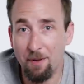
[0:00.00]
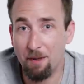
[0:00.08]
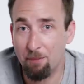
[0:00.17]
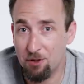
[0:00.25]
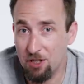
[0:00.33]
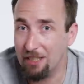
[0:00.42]

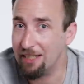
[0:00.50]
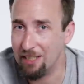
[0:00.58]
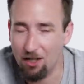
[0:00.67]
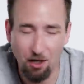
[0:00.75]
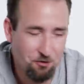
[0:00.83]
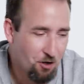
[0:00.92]
Dropping up
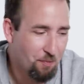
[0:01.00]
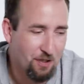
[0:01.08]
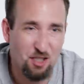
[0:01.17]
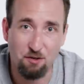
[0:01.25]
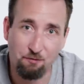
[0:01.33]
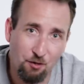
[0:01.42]
Pochinki and hot
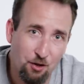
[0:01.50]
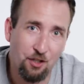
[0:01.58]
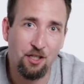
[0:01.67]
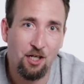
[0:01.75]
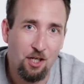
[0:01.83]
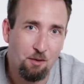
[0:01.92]
dropping is
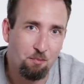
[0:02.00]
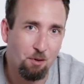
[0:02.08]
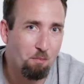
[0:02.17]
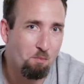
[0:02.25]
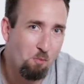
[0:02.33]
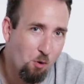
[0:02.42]
fun,
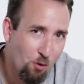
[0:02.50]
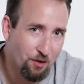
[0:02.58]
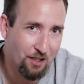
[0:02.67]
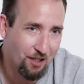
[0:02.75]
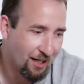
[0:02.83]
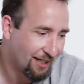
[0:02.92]
but more
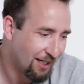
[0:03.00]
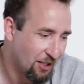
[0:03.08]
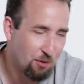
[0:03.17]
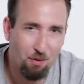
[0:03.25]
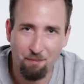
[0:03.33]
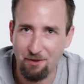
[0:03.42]
than likely
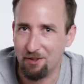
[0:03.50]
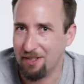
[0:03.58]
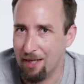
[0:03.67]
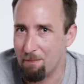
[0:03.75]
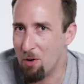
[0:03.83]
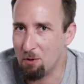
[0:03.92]
you're probably going
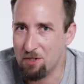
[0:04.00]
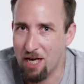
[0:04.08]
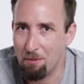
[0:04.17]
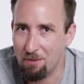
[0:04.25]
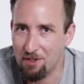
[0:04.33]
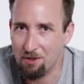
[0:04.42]
to get mowed
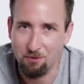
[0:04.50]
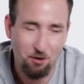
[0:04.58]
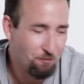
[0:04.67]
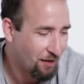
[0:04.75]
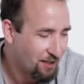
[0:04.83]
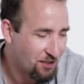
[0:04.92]
down by someone
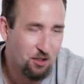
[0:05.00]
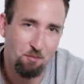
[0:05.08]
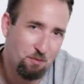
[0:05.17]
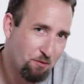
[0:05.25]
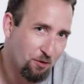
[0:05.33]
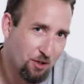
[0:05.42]
who finds a
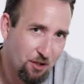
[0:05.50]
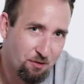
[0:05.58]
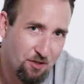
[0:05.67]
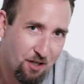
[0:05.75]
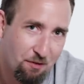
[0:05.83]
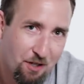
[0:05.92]
gun before you.
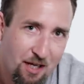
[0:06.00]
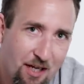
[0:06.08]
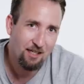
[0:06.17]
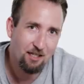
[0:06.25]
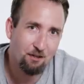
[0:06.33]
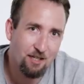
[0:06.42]
So,
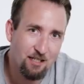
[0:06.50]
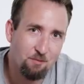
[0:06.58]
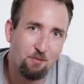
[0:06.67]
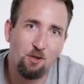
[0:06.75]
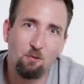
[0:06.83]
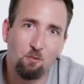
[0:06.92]
you know,
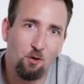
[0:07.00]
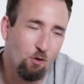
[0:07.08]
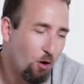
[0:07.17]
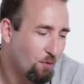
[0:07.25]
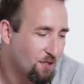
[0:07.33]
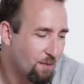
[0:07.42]
listen,
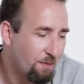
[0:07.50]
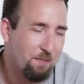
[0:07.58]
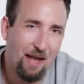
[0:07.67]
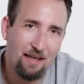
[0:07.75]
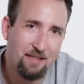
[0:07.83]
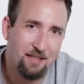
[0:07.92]
we're always about
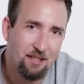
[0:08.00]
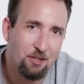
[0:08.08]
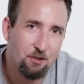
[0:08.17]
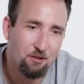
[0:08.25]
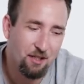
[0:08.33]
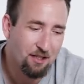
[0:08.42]
balancing
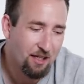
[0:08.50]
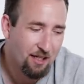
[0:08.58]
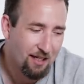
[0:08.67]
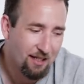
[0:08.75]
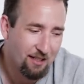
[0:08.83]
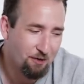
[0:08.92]
loot, and
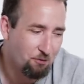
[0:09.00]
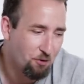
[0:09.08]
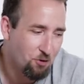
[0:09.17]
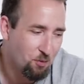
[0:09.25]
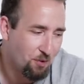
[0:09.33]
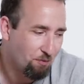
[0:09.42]
in the
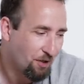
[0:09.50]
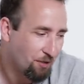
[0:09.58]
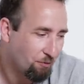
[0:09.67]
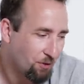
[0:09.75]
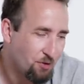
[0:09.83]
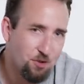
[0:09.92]
future we want
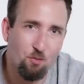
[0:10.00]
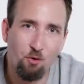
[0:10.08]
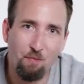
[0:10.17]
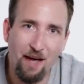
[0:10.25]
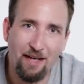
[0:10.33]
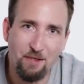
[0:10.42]
to run some
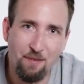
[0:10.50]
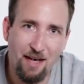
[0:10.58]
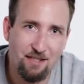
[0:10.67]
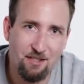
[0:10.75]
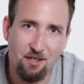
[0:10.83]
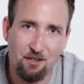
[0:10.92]
more balance
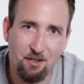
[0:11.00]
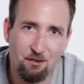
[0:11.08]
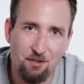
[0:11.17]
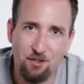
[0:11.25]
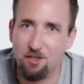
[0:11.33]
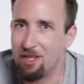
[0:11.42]
passes on the
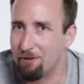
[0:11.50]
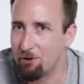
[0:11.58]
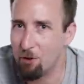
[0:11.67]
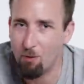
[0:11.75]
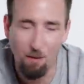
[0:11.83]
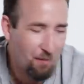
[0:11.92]
loot, so you never
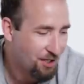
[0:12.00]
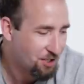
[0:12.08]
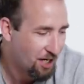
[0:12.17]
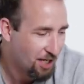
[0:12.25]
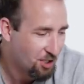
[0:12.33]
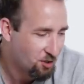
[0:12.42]
know what might
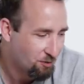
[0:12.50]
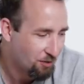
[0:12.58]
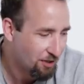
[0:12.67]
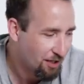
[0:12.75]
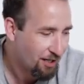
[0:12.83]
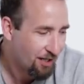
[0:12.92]
change.
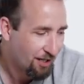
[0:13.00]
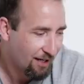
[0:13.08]
But